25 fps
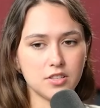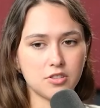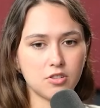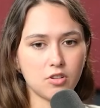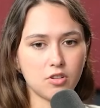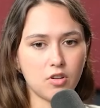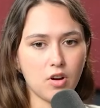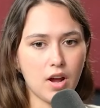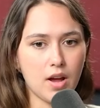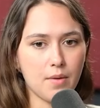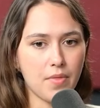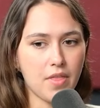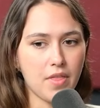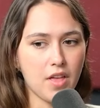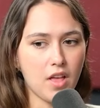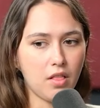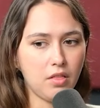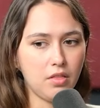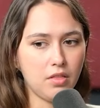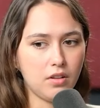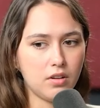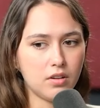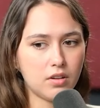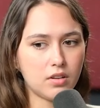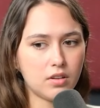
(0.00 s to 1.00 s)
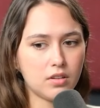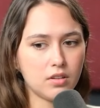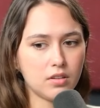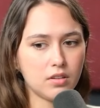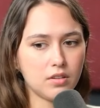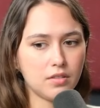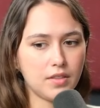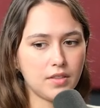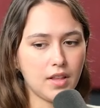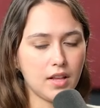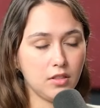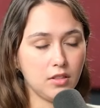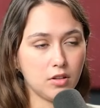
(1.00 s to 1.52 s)
Instagram, they look...
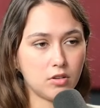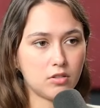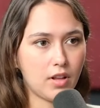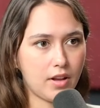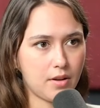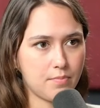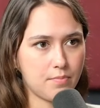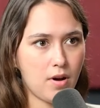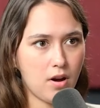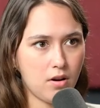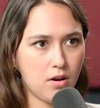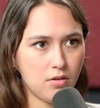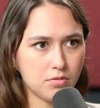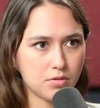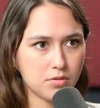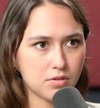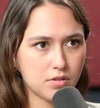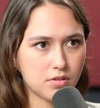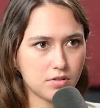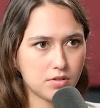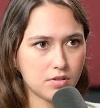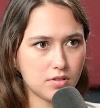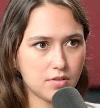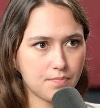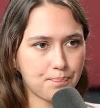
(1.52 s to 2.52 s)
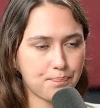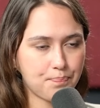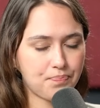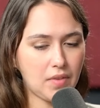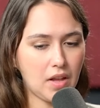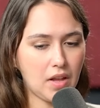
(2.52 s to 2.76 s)
they look like posts.